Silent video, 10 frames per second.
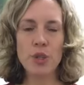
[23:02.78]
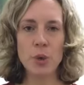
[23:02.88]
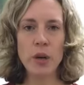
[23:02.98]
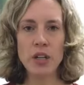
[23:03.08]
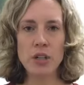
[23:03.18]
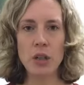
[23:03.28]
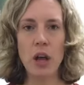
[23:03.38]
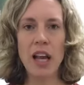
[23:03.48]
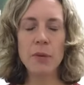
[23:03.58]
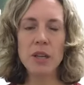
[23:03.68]
as quick as you
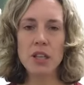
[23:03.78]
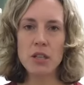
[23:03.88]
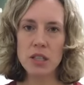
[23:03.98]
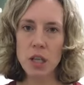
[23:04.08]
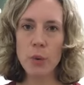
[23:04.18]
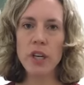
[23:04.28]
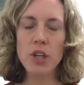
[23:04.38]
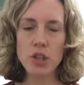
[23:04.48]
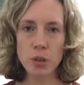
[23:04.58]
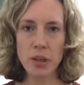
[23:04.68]
like, but the slower
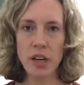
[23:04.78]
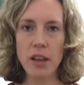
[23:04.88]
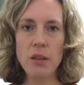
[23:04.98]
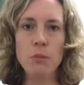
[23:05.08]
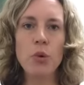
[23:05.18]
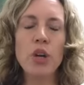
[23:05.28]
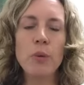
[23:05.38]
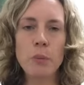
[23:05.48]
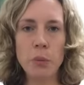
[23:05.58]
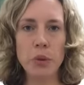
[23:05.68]
you do it and the more you
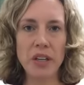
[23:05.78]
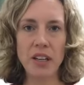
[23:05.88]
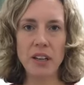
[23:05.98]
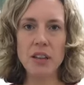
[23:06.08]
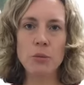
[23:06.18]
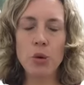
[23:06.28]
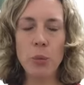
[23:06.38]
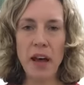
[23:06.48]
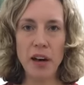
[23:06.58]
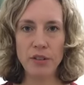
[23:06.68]
embody it, the more
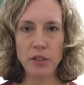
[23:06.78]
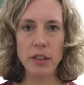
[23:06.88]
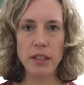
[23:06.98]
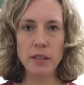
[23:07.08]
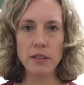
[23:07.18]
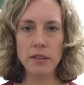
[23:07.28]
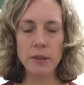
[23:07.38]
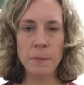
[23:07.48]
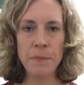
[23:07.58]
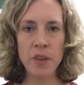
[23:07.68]
powerful it
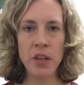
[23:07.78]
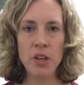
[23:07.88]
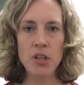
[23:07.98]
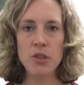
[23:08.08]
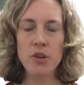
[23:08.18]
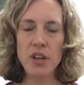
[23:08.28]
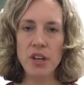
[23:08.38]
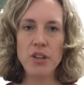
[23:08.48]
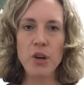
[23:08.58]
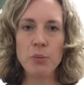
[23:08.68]
is. So
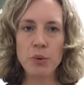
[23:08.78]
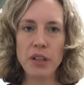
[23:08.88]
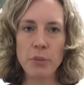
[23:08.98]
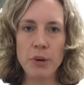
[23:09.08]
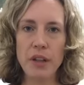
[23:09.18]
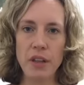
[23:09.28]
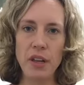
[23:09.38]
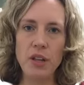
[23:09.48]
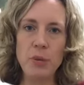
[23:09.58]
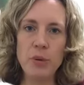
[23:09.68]
then you can bring the breath
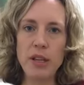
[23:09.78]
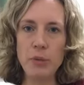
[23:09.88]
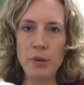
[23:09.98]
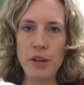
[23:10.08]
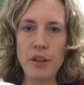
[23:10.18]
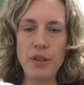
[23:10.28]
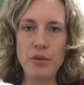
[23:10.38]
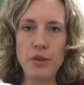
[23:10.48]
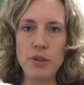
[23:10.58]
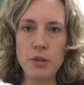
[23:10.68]
in, you bring the breath in
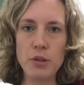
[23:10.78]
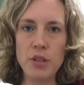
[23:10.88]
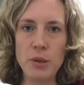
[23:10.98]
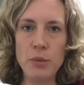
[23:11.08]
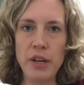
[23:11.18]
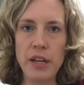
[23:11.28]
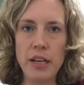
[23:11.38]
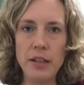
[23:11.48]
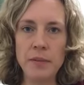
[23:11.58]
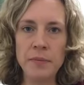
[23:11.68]
through source, you bring it
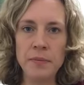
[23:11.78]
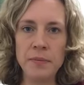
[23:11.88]
in